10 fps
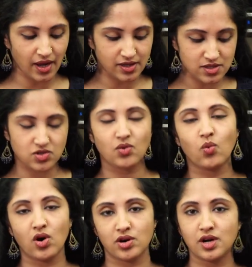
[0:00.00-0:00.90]
extra
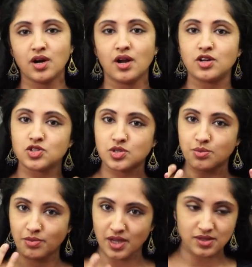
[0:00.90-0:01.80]
water to make